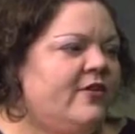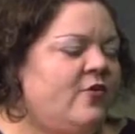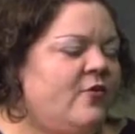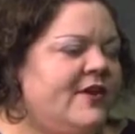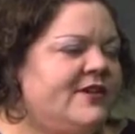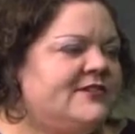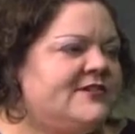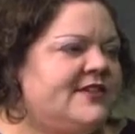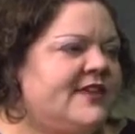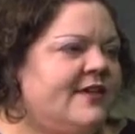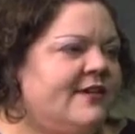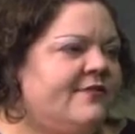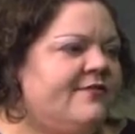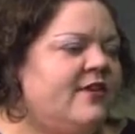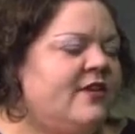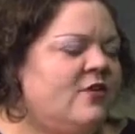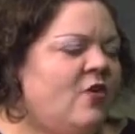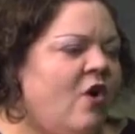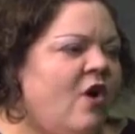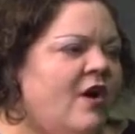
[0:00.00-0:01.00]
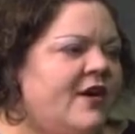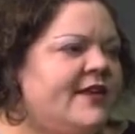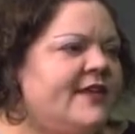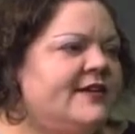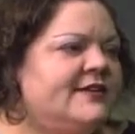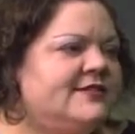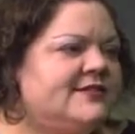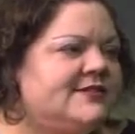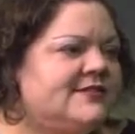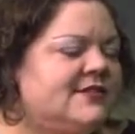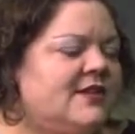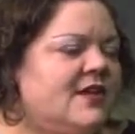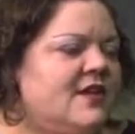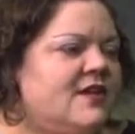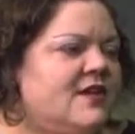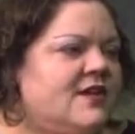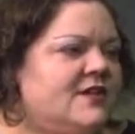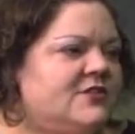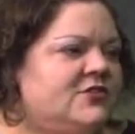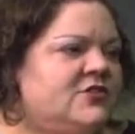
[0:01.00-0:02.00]
going to give an audience
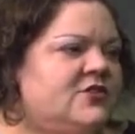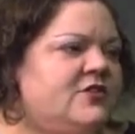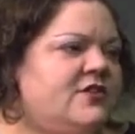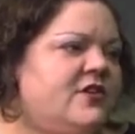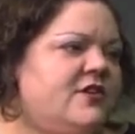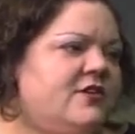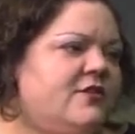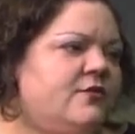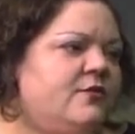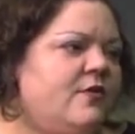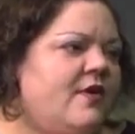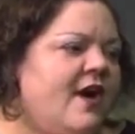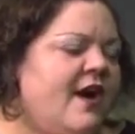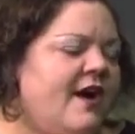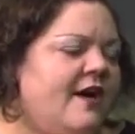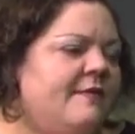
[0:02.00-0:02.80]
to you